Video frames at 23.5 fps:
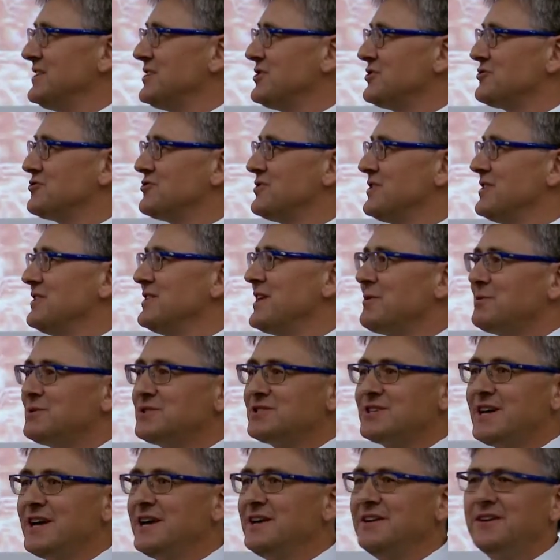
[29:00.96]
industry, they
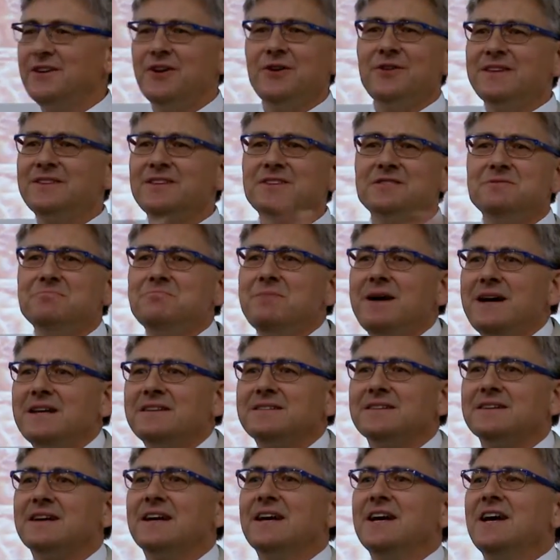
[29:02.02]
will say, you know, it doesn't
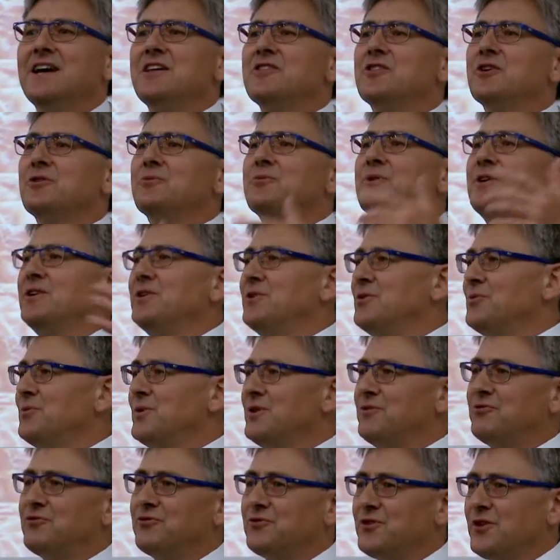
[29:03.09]
matter that
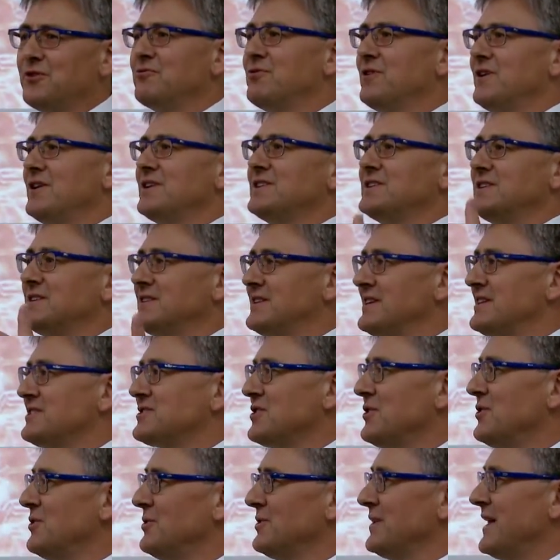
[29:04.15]
we've converted
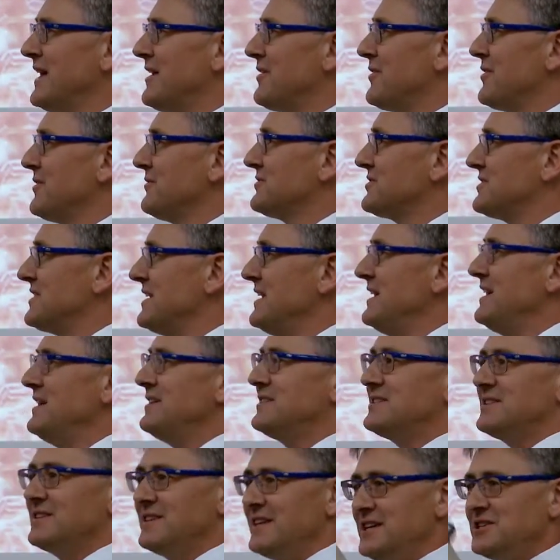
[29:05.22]
this whole area of sea
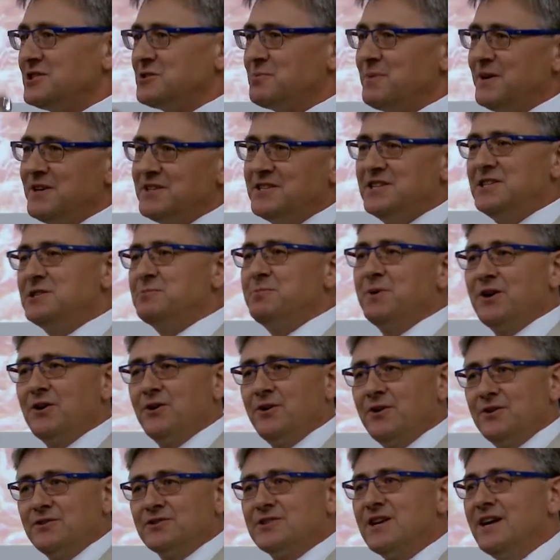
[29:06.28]
to these species
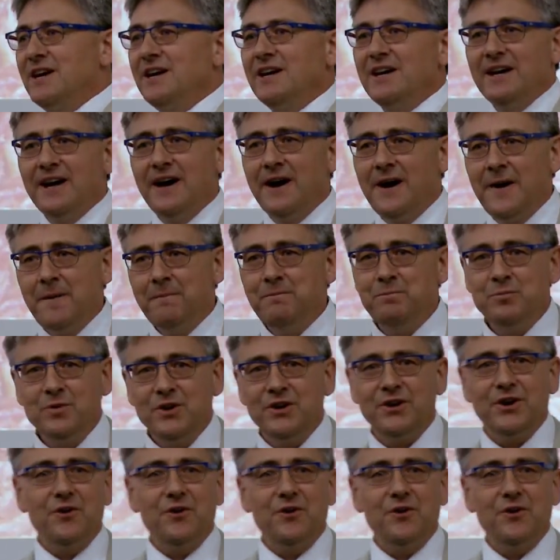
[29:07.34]
because, you